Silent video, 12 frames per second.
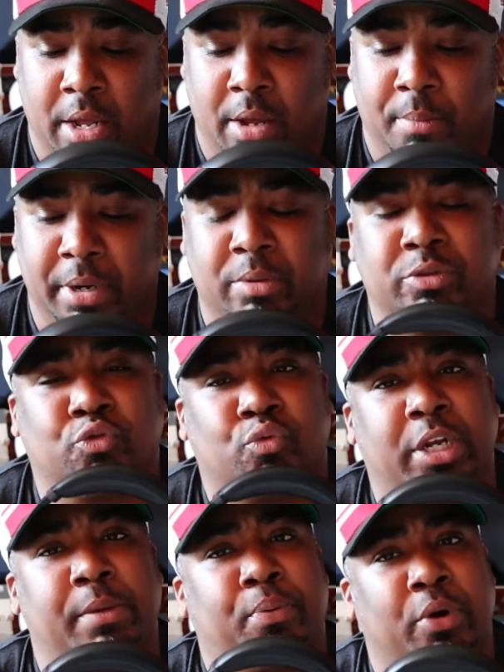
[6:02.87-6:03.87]
But it was
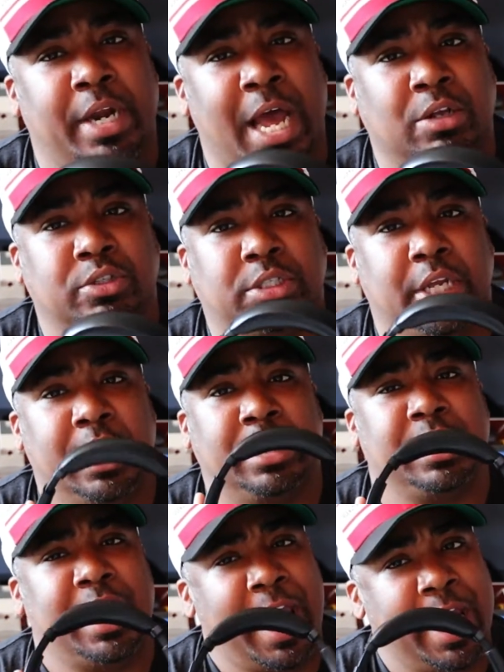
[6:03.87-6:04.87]
really pronounced in
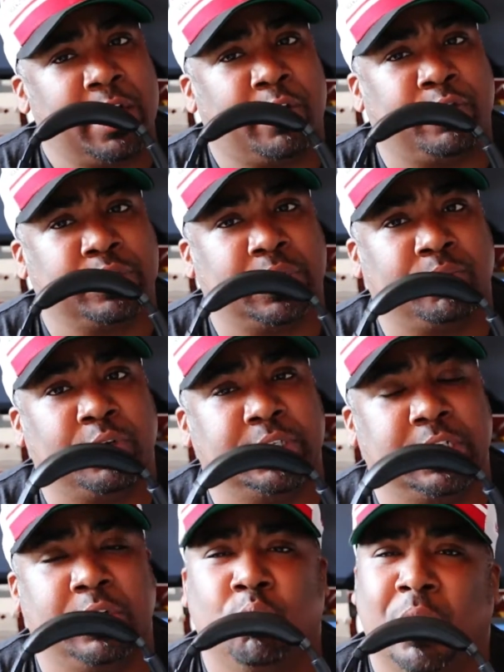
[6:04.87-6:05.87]
the air for some
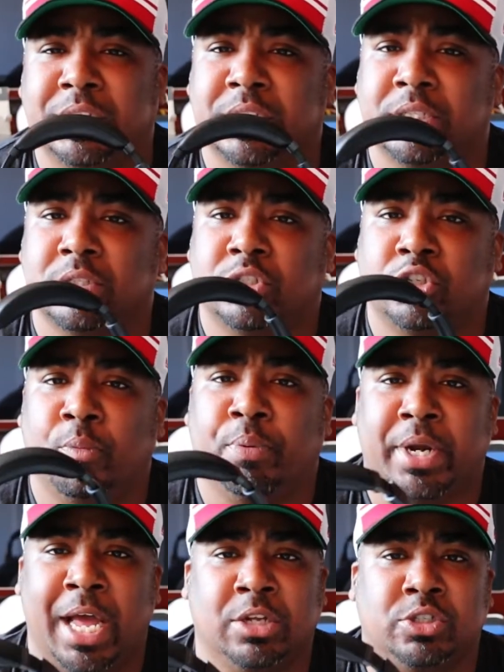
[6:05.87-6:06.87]
reason. It wasn't so
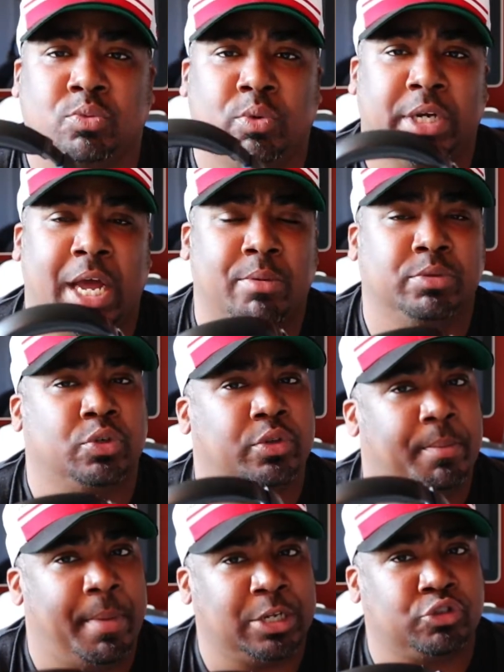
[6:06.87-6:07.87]
pronounced when I was on
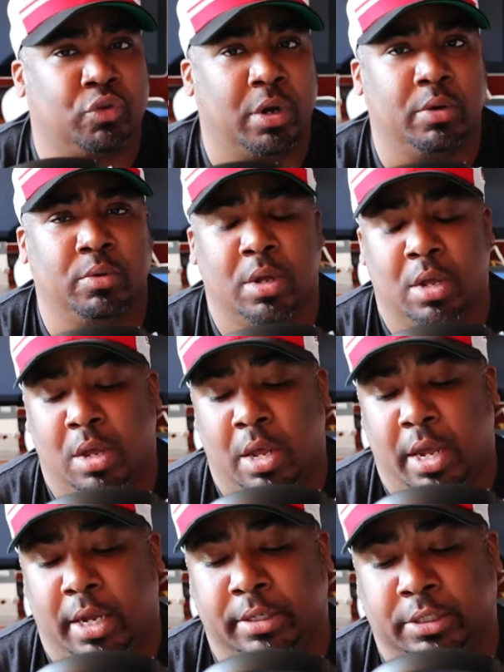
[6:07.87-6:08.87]
the Metro
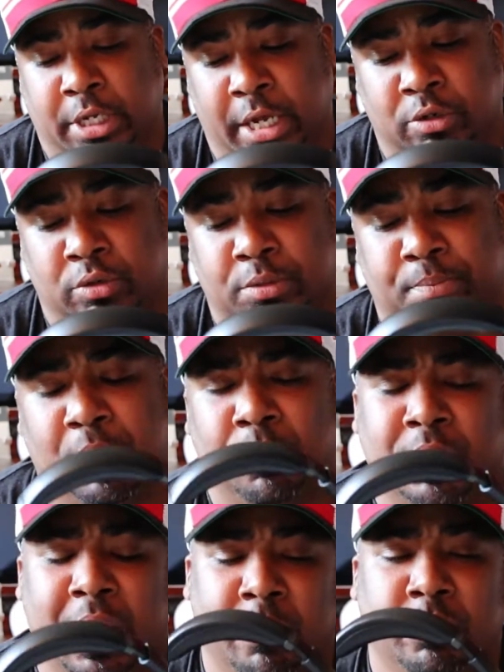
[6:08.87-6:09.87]
in the tunnels, but
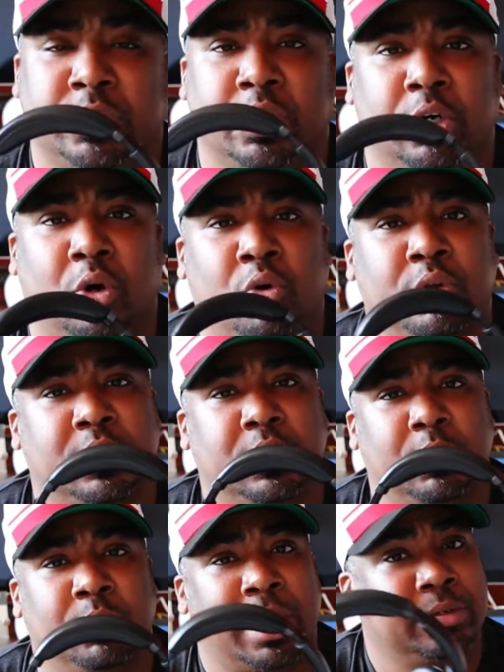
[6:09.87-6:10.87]
when I was
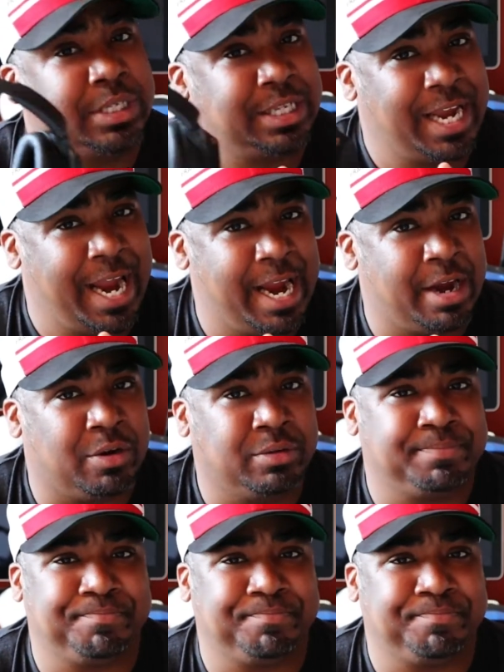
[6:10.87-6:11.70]
in the air,